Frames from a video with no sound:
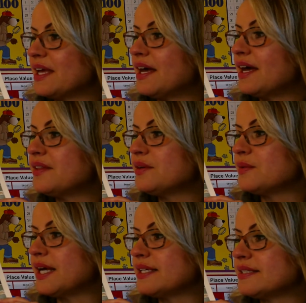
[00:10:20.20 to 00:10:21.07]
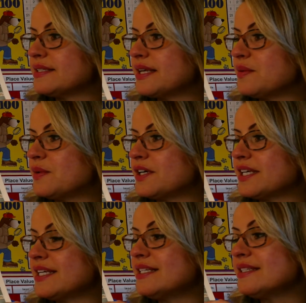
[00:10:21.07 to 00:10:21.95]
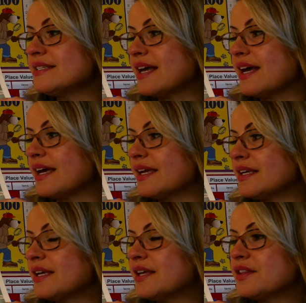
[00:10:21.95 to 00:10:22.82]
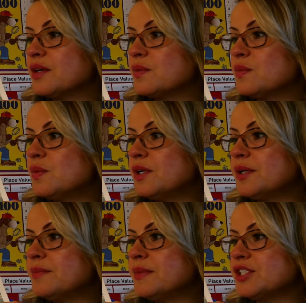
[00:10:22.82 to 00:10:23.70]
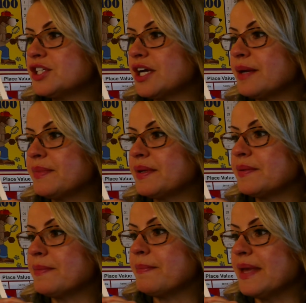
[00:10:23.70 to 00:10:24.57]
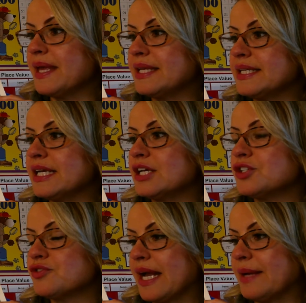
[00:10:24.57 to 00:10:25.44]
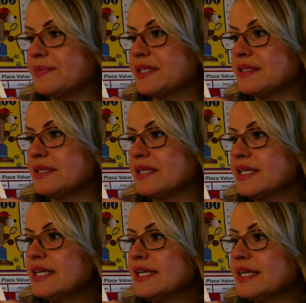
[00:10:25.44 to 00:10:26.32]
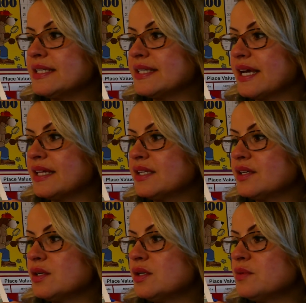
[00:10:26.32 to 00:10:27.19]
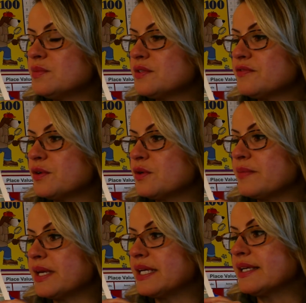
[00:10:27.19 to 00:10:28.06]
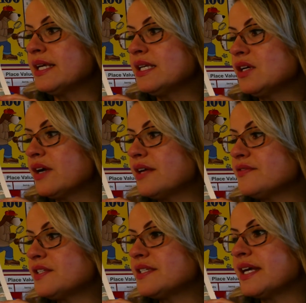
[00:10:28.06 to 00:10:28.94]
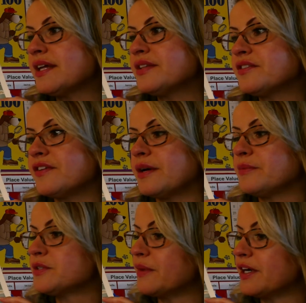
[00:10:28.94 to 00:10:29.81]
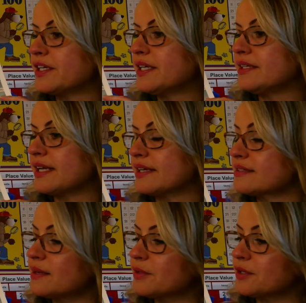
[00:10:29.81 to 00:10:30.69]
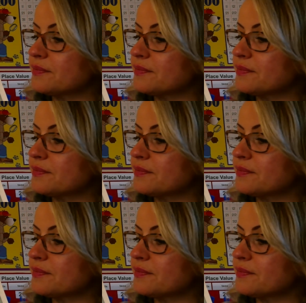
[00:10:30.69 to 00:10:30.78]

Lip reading: Otherwise, they work inside their warm shop mending traps. Inside their homes, folk make handicrafts to sell at the farmer's market next summer.